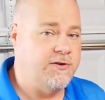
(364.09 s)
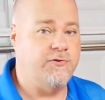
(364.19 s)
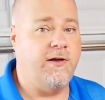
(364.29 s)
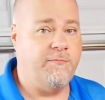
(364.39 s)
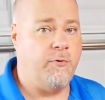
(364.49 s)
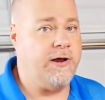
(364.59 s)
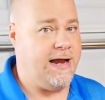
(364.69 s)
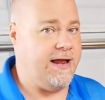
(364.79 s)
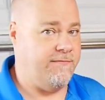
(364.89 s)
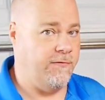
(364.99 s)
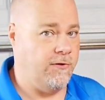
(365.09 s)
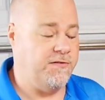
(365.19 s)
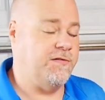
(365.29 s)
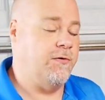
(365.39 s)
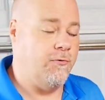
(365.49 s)
12.8
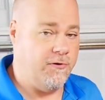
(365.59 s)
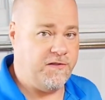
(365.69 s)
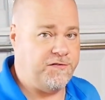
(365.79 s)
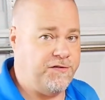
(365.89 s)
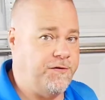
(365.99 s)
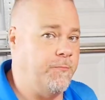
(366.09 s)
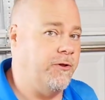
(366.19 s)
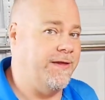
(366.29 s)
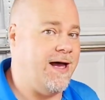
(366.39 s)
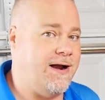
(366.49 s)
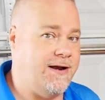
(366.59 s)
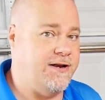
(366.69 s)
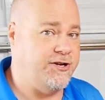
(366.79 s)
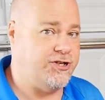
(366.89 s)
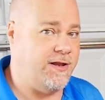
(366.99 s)
volts or the system will not
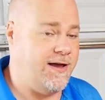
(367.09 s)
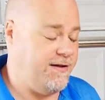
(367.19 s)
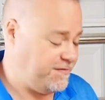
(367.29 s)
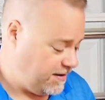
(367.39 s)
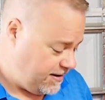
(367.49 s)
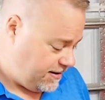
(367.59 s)
initialize